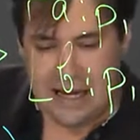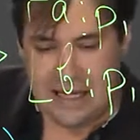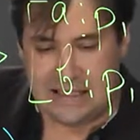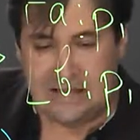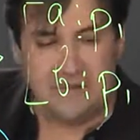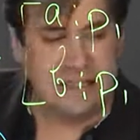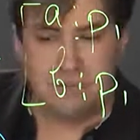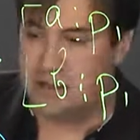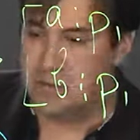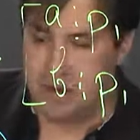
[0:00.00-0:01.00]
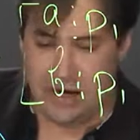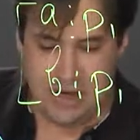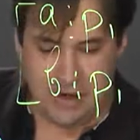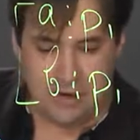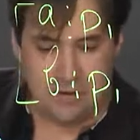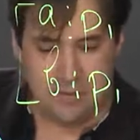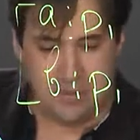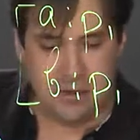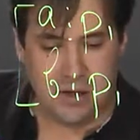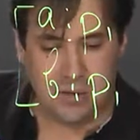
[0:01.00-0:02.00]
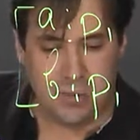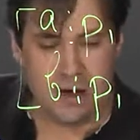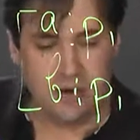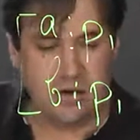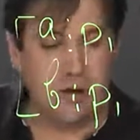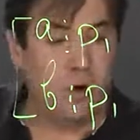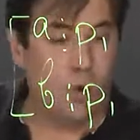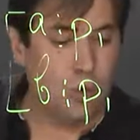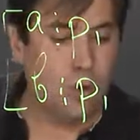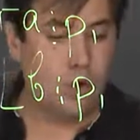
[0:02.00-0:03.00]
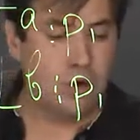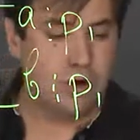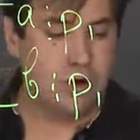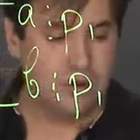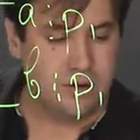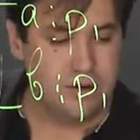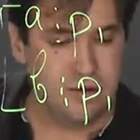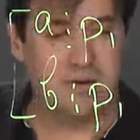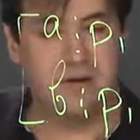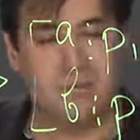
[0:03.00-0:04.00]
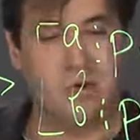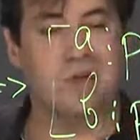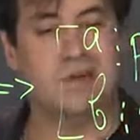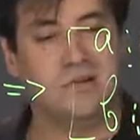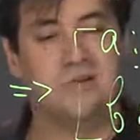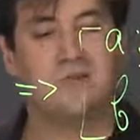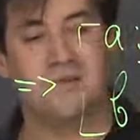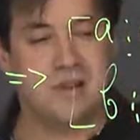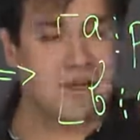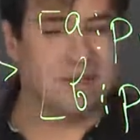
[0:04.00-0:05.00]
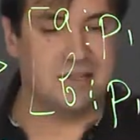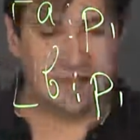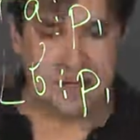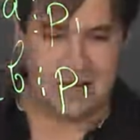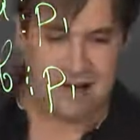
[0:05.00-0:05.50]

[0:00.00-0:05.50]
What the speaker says: is divisible by P1 or the product of these